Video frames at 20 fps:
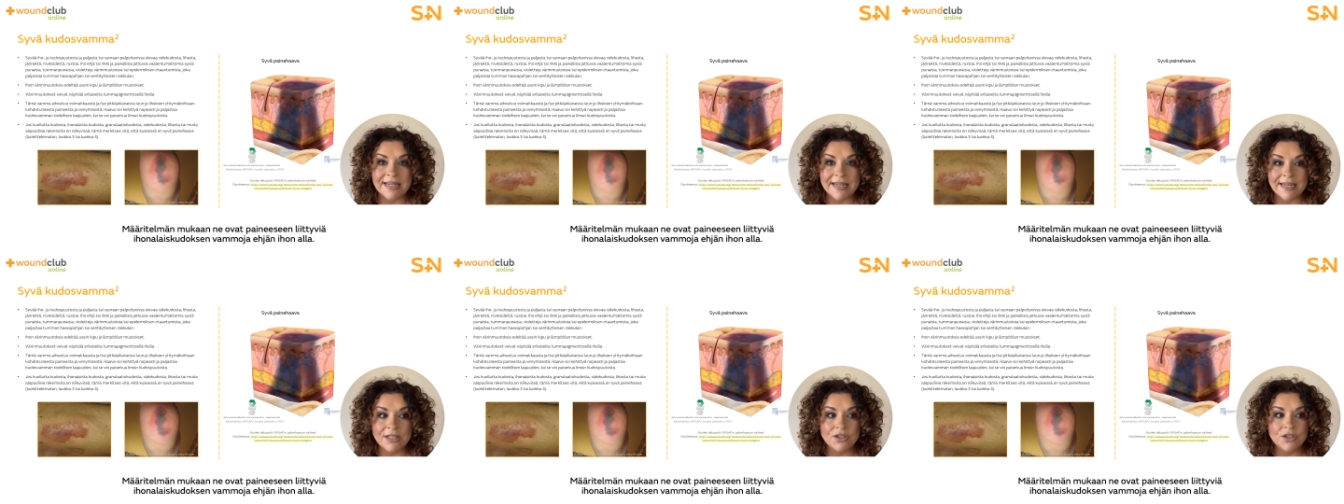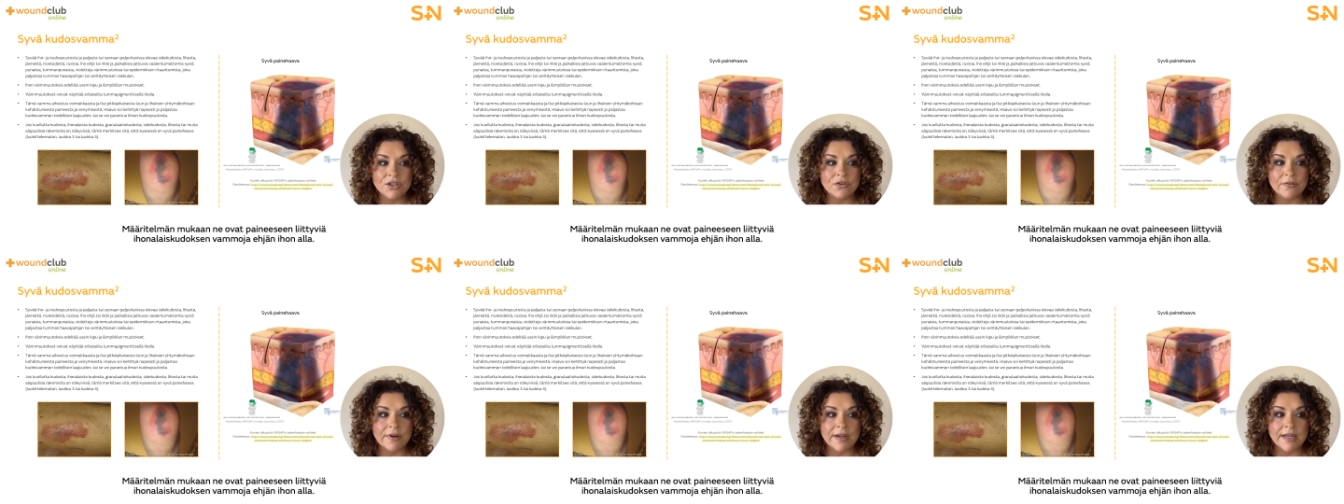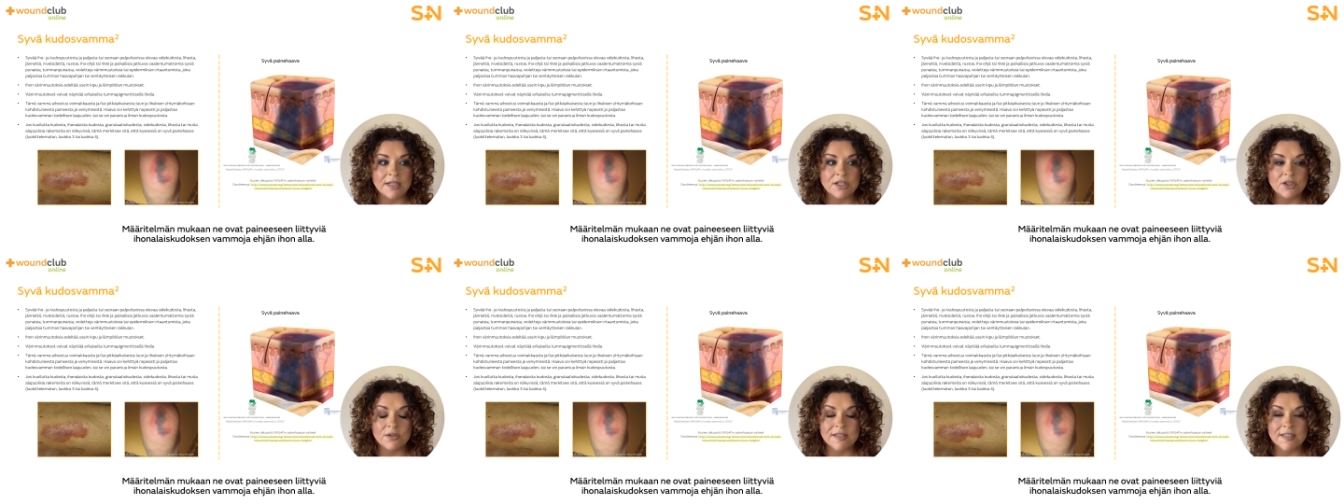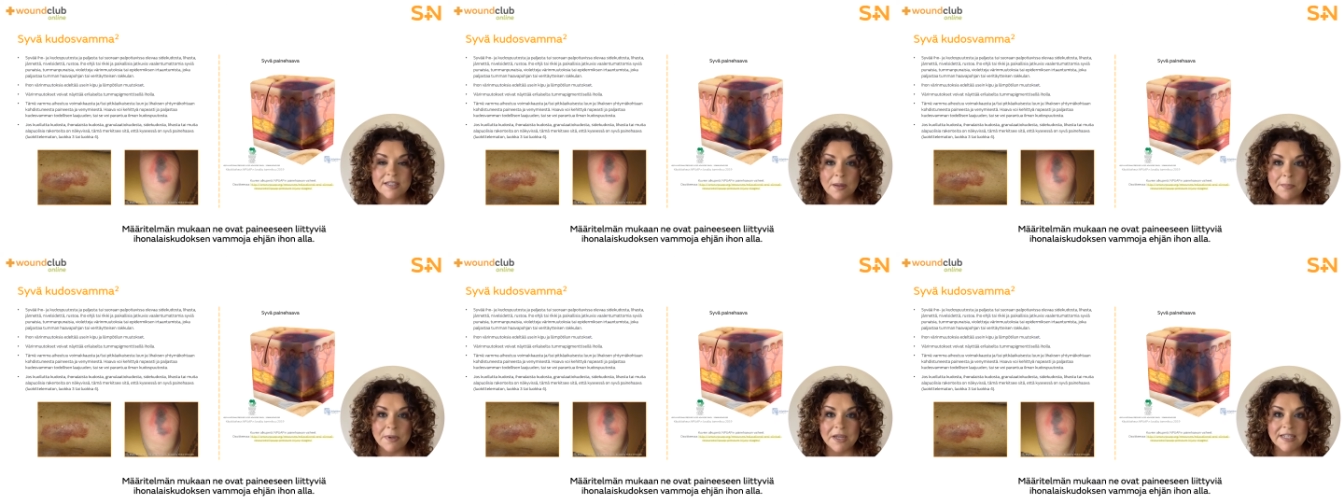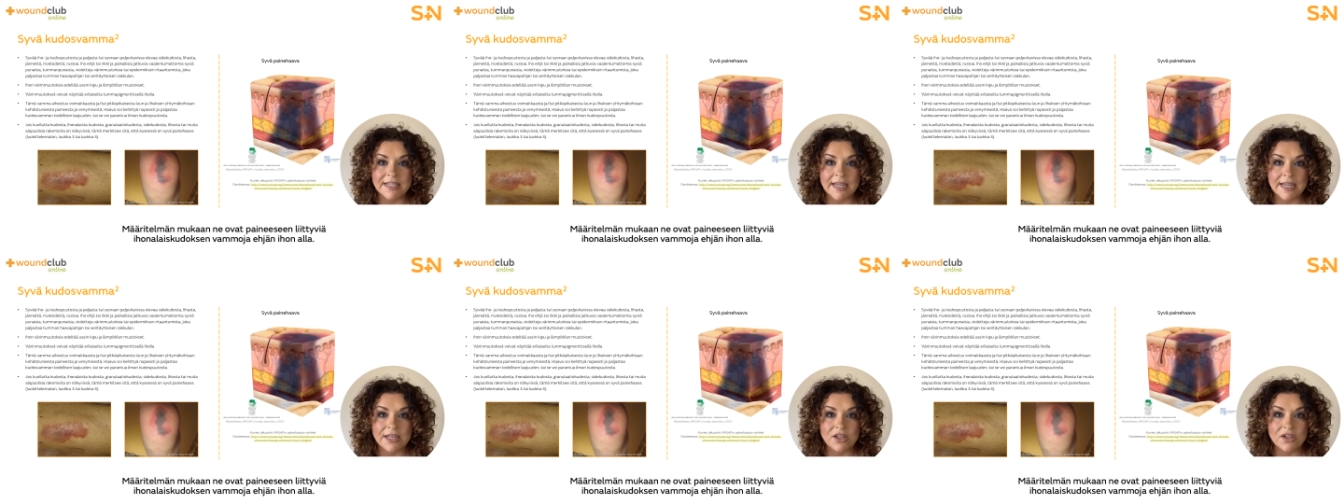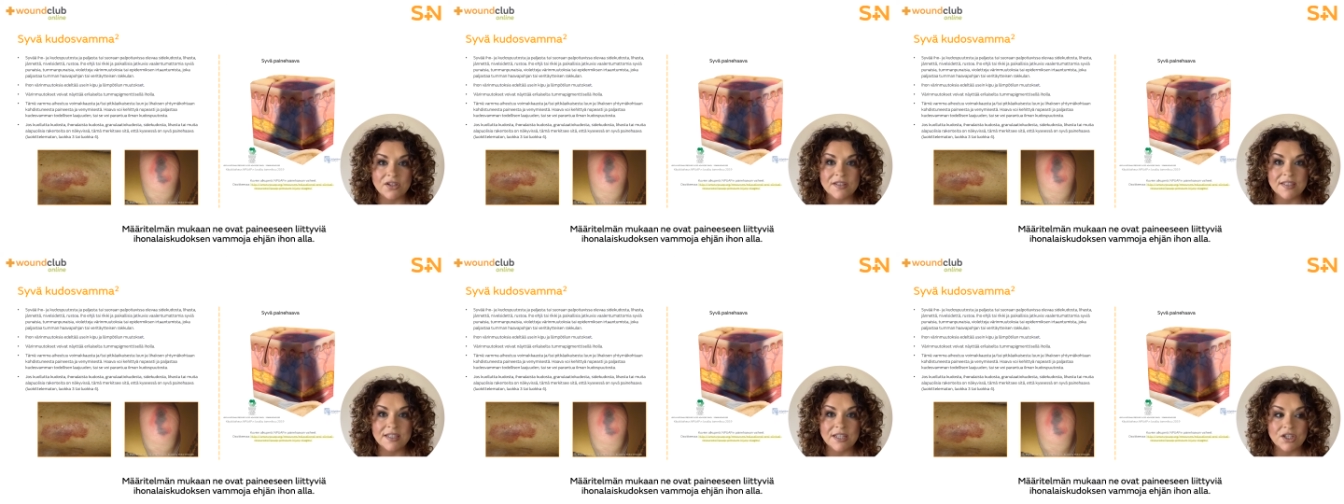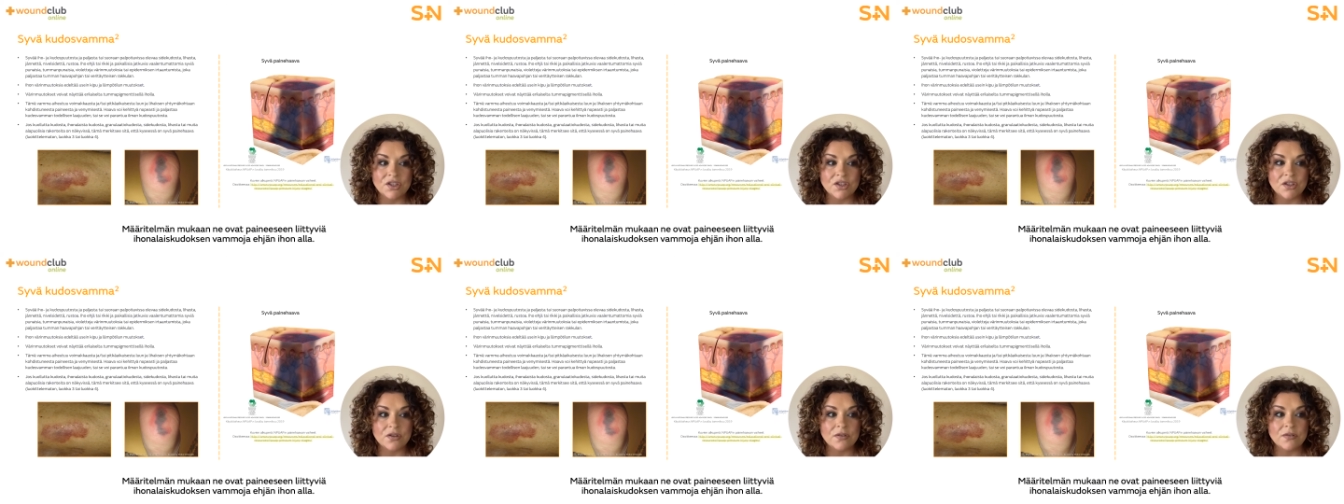injury to subcutaneous
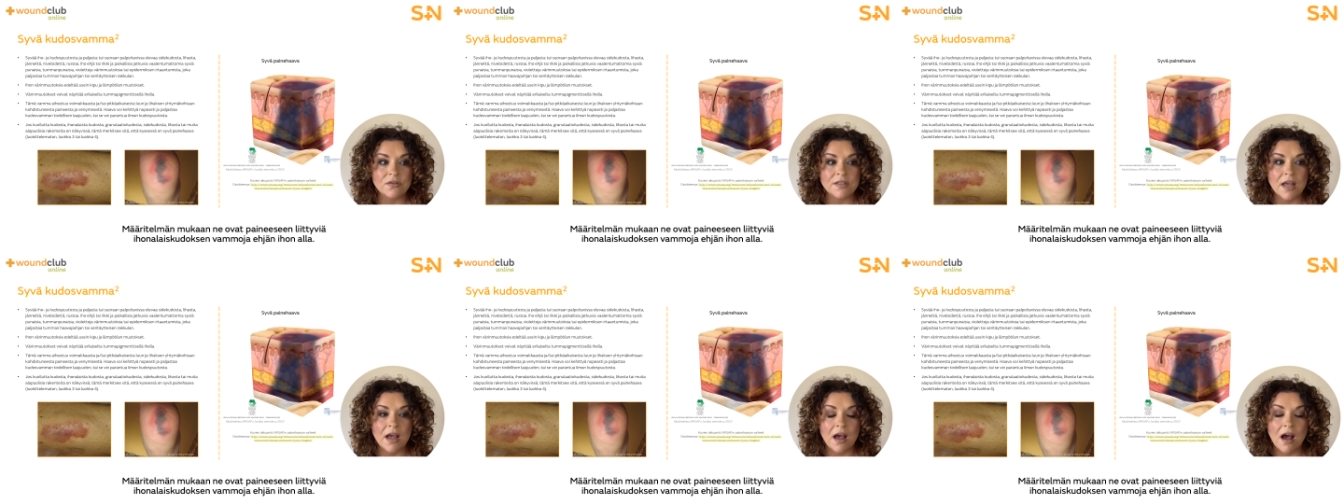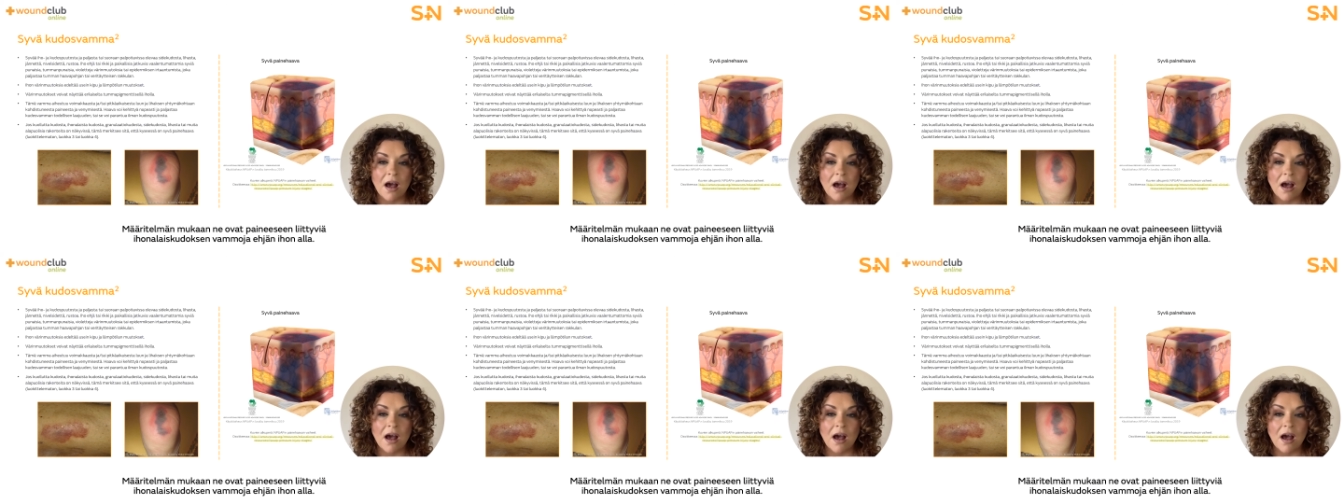tissues